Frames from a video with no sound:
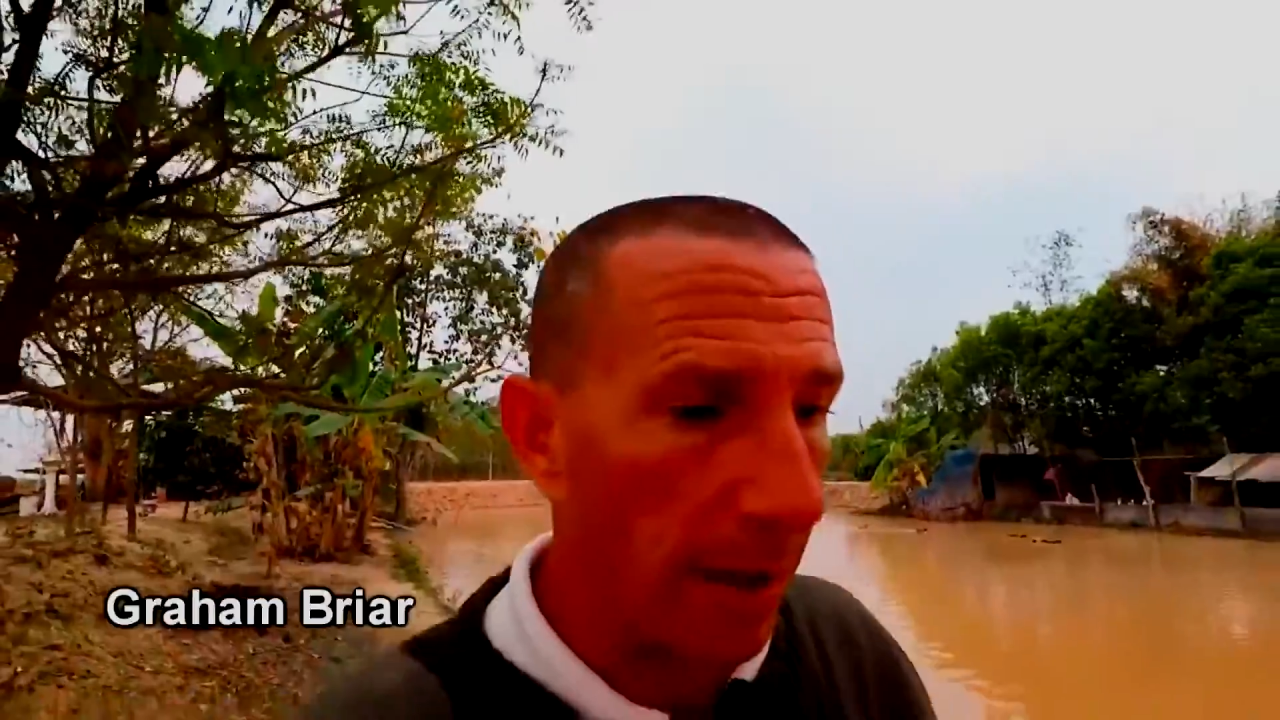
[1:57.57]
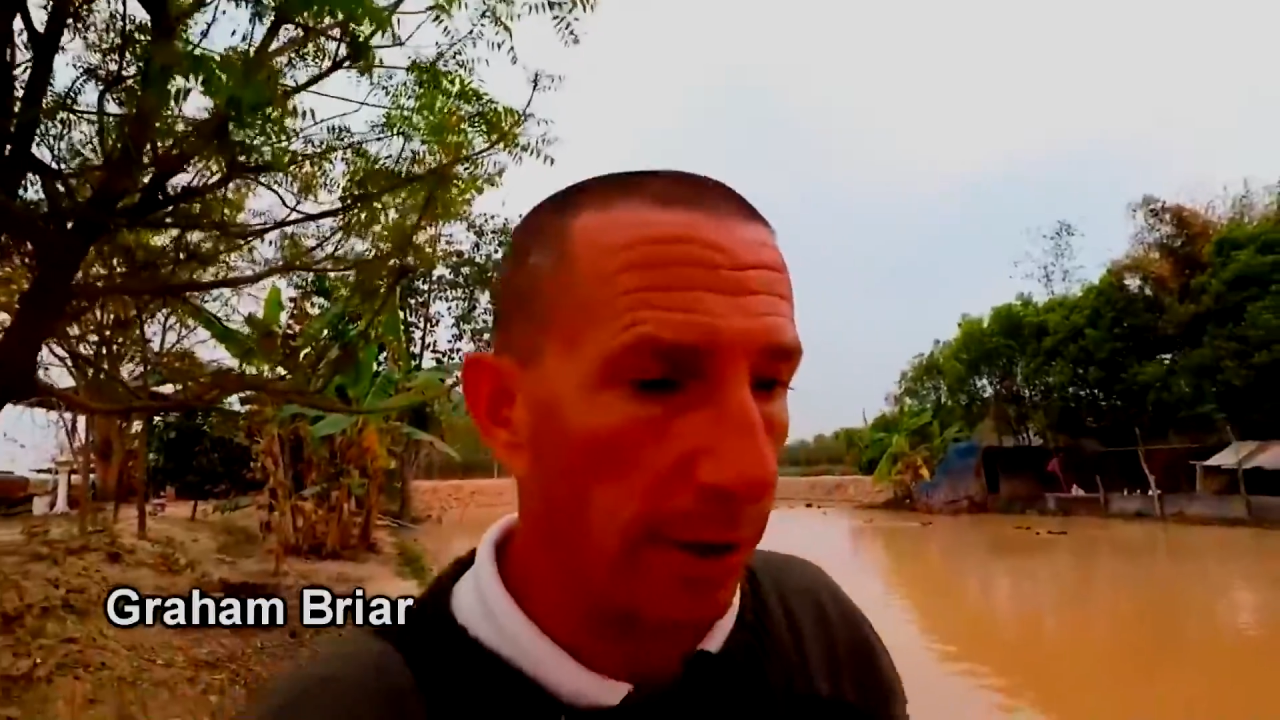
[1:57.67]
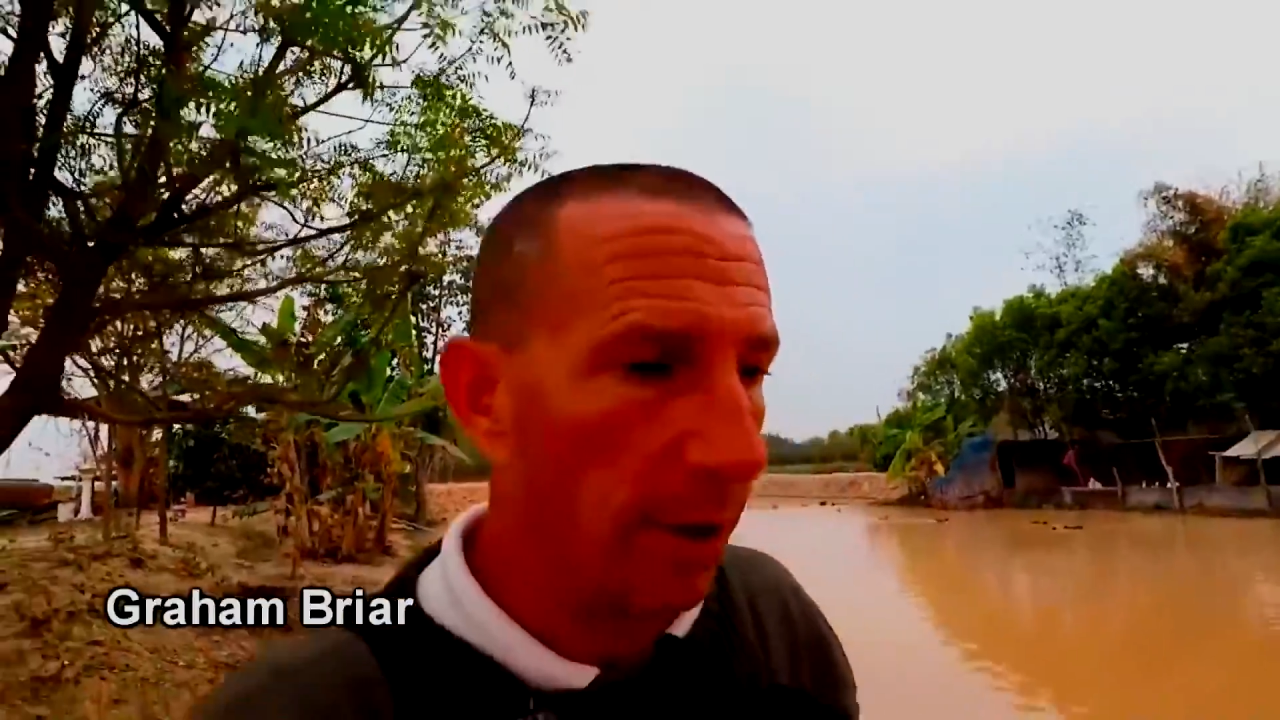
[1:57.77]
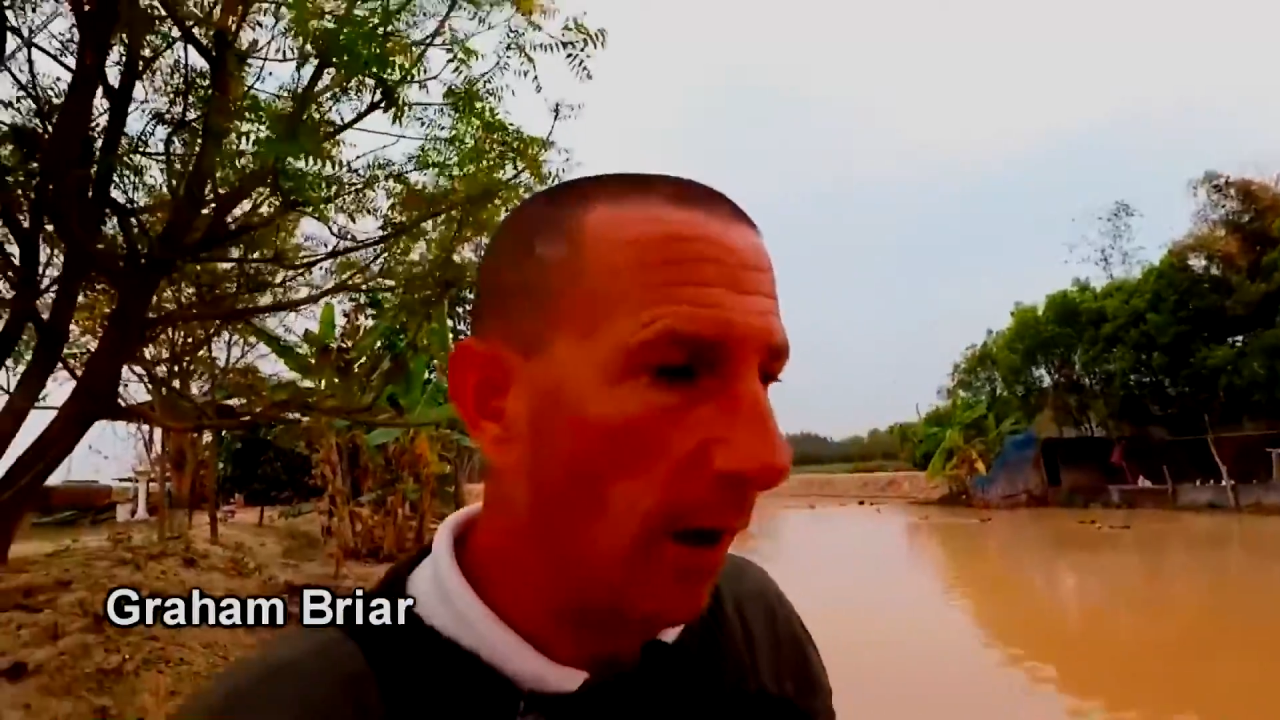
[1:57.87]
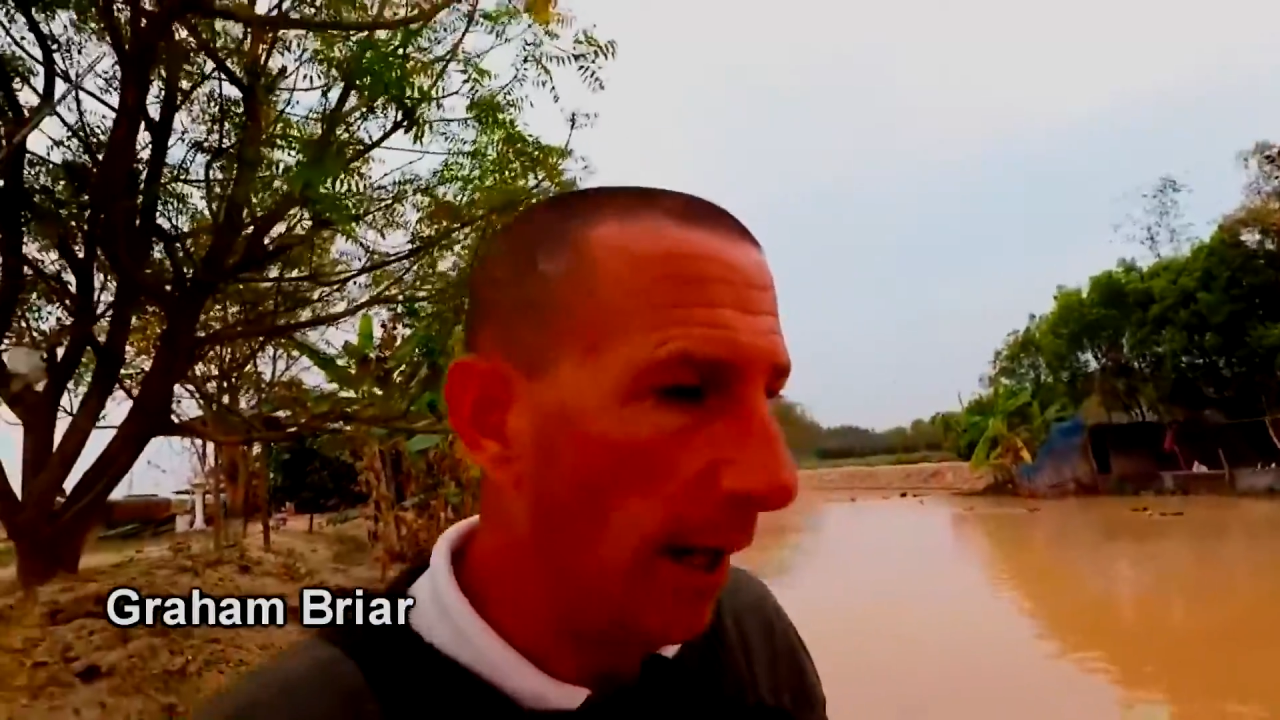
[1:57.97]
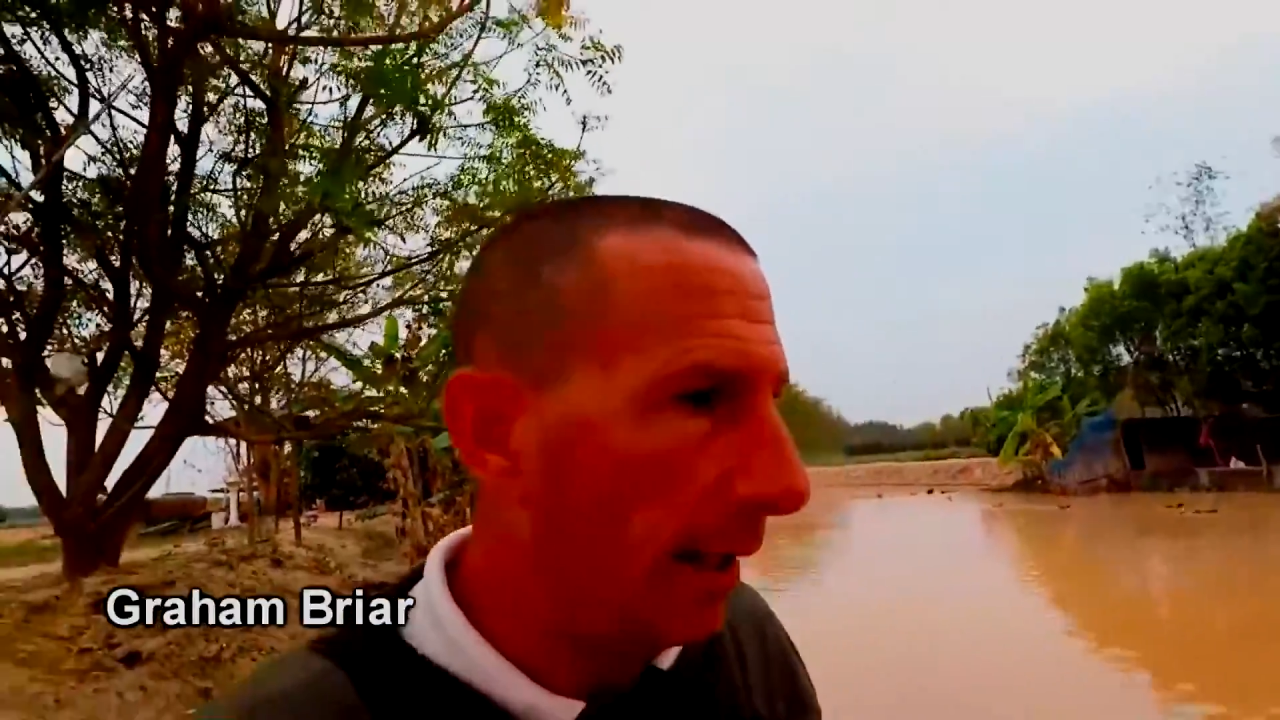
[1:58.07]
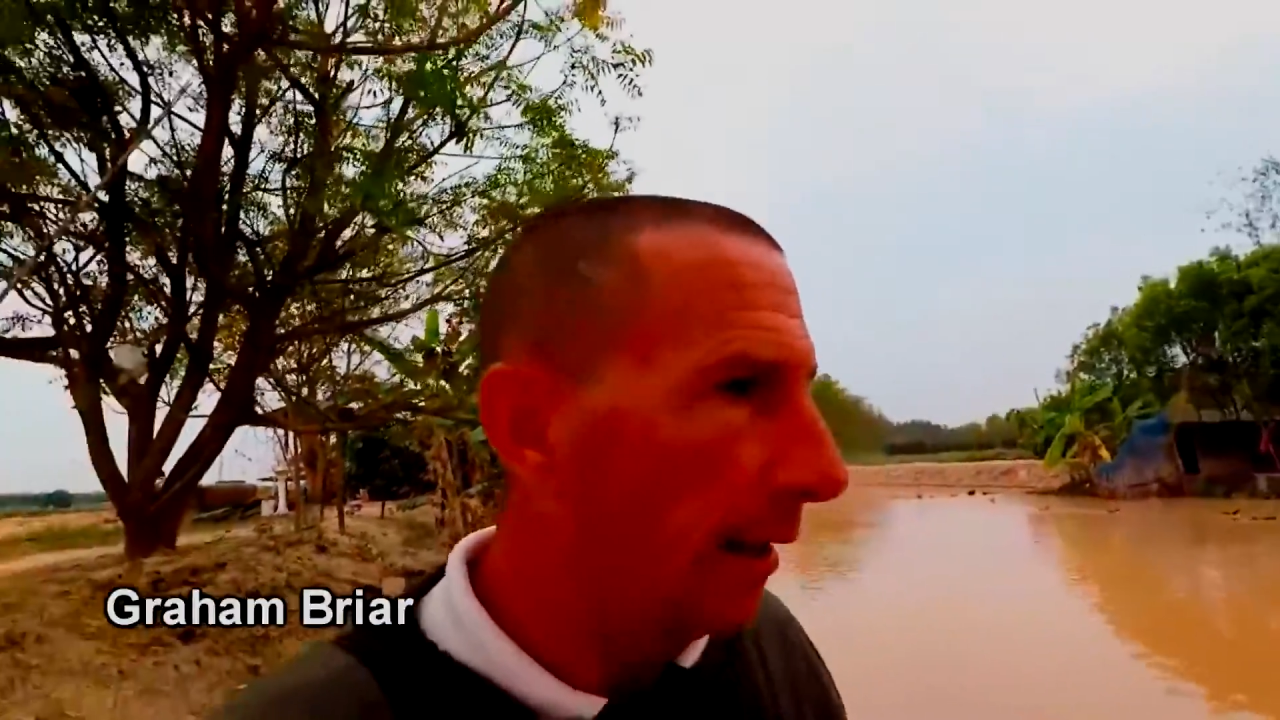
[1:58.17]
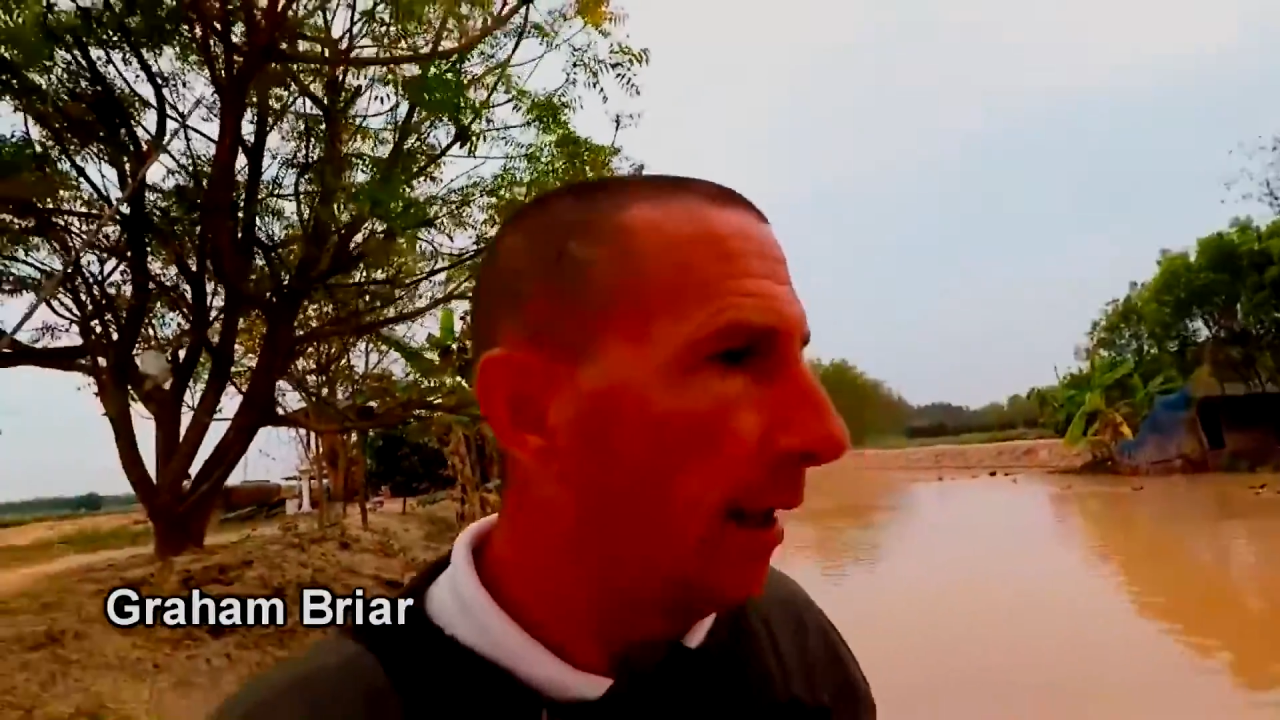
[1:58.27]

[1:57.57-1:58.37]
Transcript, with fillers: Thailand.